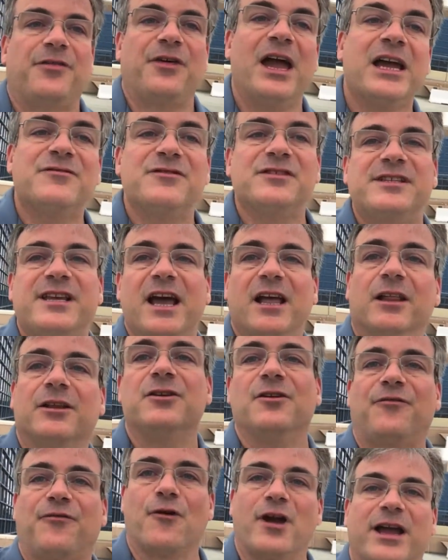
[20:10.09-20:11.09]
Thanks for telling
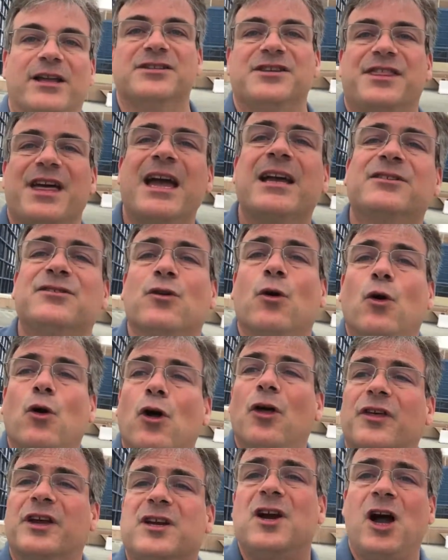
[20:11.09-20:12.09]
your friends. Thanks for
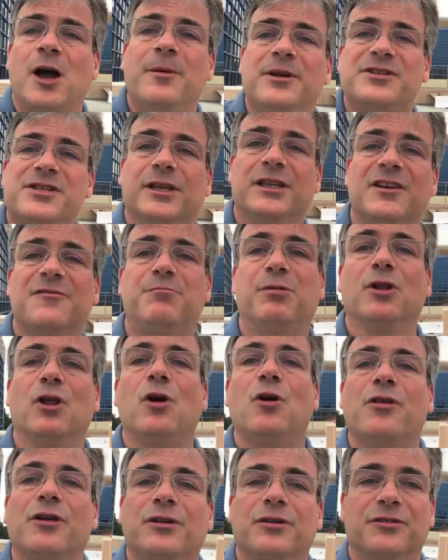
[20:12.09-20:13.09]
all the comments you leave
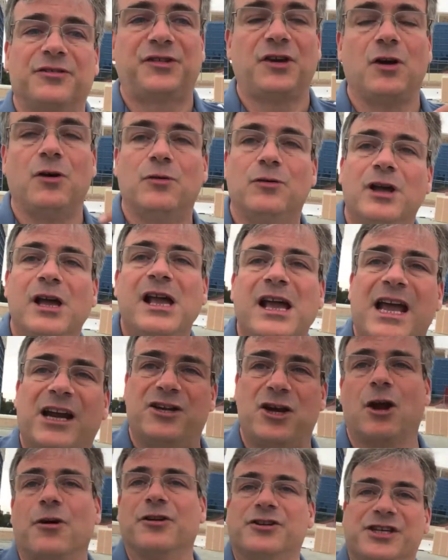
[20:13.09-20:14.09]
below that are so
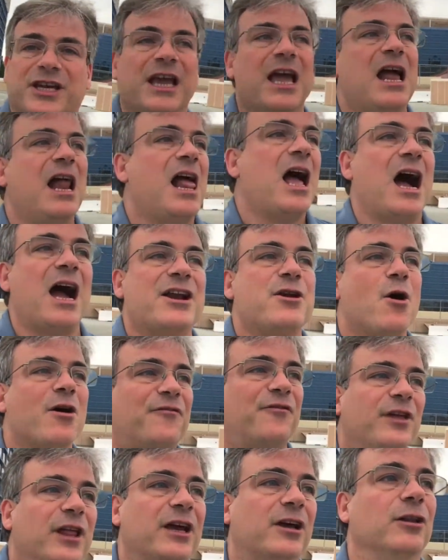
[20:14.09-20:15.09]
encouraging. I know I
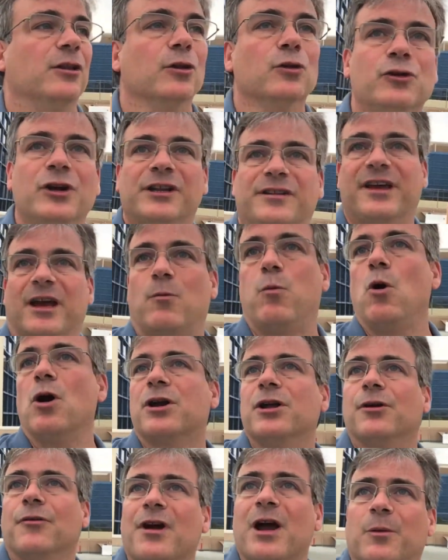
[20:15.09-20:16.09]
feel like a lunatic
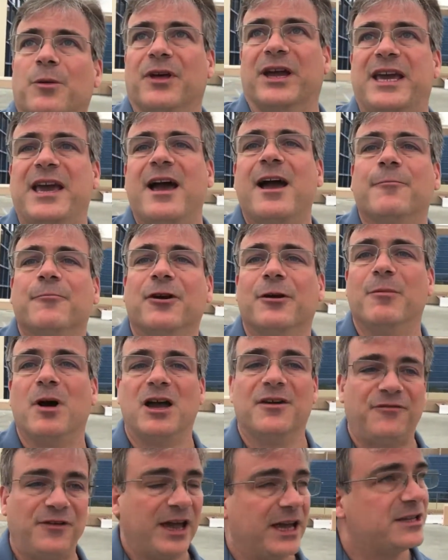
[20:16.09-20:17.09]
walking around with a camera in
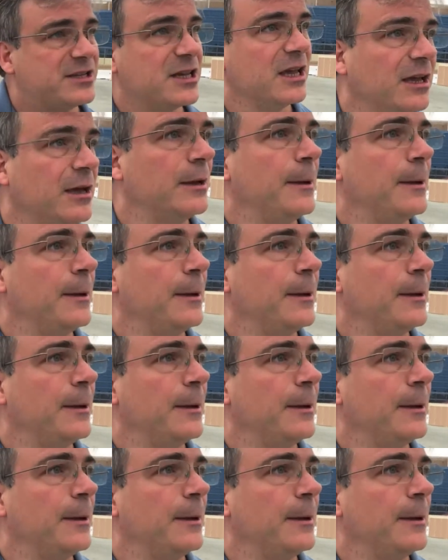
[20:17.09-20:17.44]
my face.